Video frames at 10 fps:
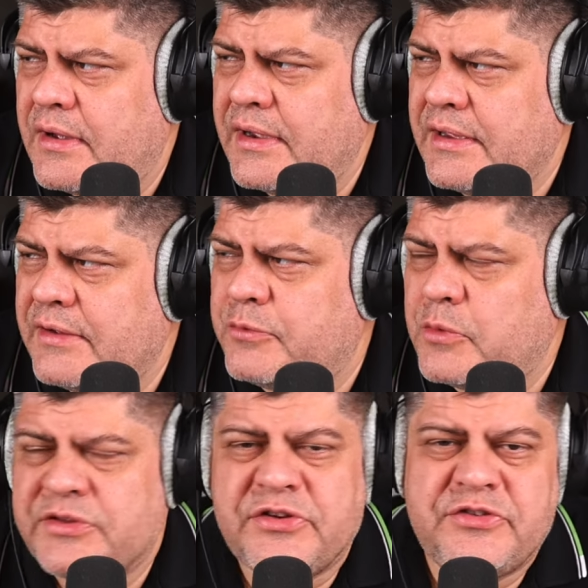I have
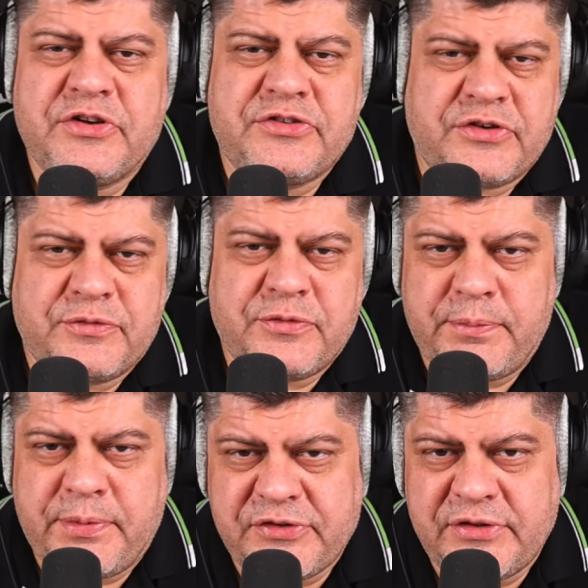one suggestion for
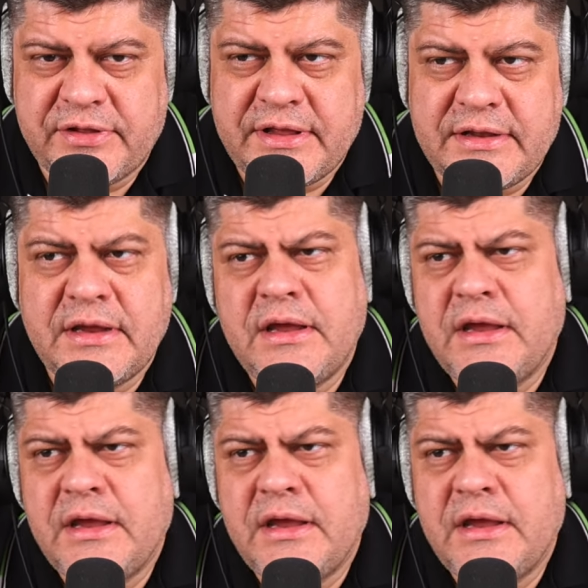a person like that